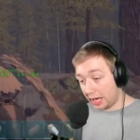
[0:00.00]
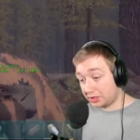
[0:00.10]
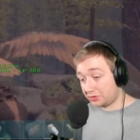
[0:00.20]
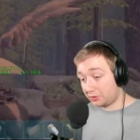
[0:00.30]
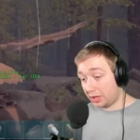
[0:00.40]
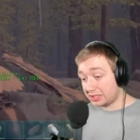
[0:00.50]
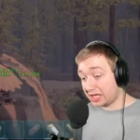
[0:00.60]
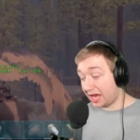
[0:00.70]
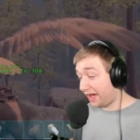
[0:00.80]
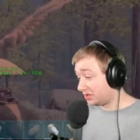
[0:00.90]
I just
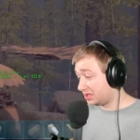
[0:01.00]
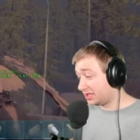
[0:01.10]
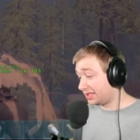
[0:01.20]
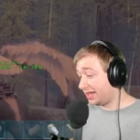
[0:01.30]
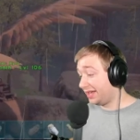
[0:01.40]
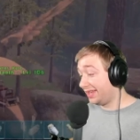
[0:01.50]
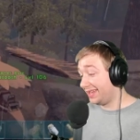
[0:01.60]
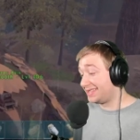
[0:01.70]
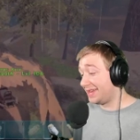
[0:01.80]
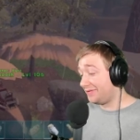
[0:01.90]
realized I have a
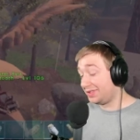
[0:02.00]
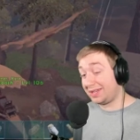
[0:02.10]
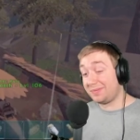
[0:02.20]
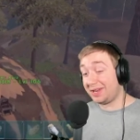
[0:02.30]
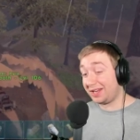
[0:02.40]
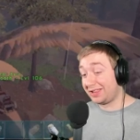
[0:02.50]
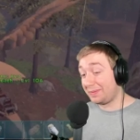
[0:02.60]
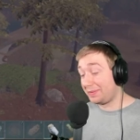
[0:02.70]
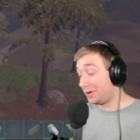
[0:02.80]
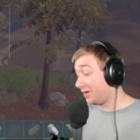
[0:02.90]
17-minute
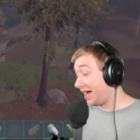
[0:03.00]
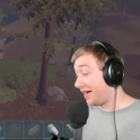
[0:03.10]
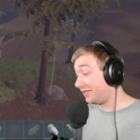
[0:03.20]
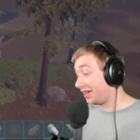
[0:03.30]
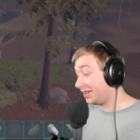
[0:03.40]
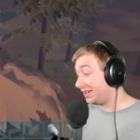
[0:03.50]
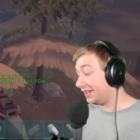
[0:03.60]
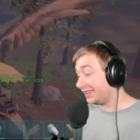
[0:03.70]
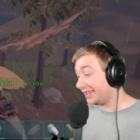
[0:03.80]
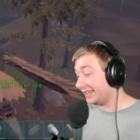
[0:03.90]
clip here where I haven't cut
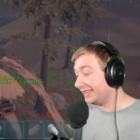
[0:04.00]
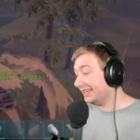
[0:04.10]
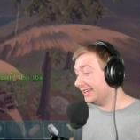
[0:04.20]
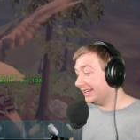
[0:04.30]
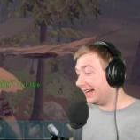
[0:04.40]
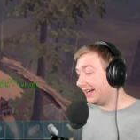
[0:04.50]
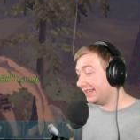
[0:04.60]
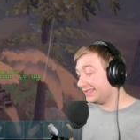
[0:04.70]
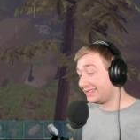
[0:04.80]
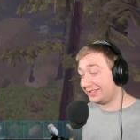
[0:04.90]
anything.
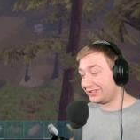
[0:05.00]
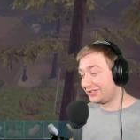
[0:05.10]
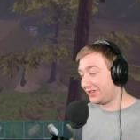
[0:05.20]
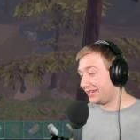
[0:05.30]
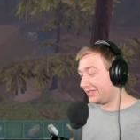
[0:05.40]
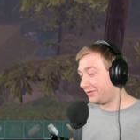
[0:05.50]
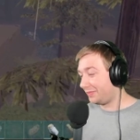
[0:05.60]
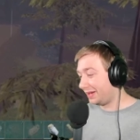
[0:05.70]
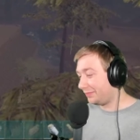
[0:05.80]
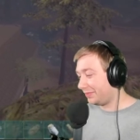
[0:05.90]
It's a little strange for
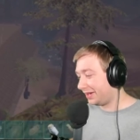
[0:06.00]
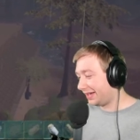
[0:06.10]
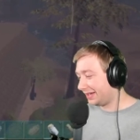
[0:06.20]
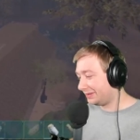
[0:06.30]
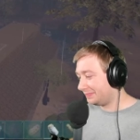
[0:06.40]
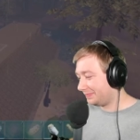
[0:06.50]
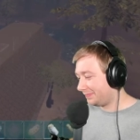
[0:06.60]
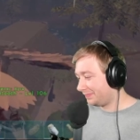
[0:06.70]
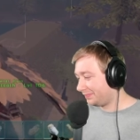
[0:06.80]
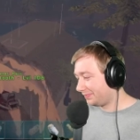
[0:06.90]
me, but
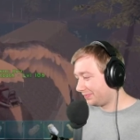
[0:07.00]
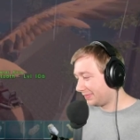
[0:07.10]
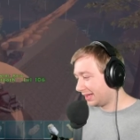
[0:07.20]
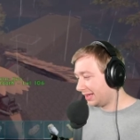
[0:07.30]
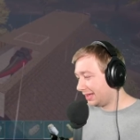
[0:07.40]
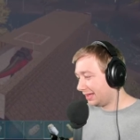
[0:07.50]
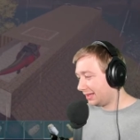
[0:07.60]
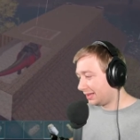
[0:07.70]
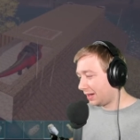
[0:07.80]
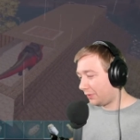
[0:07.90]

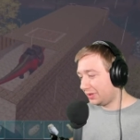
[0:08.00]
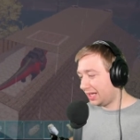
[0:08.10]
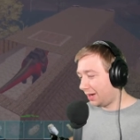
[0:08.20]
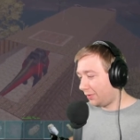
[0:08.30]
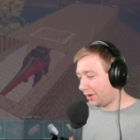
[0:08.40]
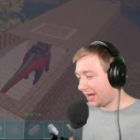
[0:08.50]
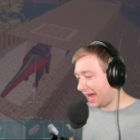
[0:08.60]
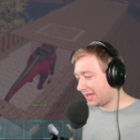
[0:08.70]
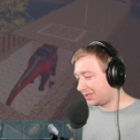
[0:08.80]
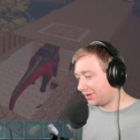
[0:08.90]
yeah, one thing I wanted
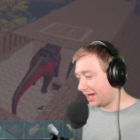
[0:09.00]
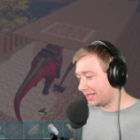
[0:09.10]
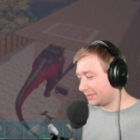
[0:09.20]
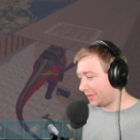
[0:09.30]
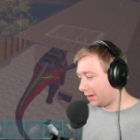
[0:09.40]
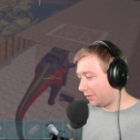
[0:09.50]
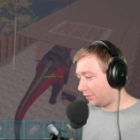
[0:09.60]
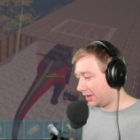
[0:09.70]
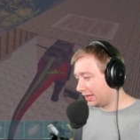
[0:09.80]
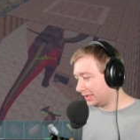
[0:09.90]
to ask you guys
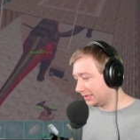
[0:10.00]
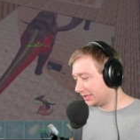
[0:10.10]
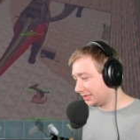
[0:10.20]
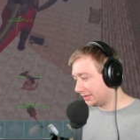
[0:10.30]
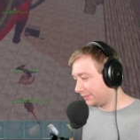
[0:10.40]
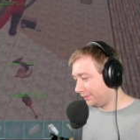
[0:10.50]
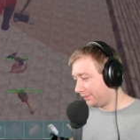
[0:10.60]
about was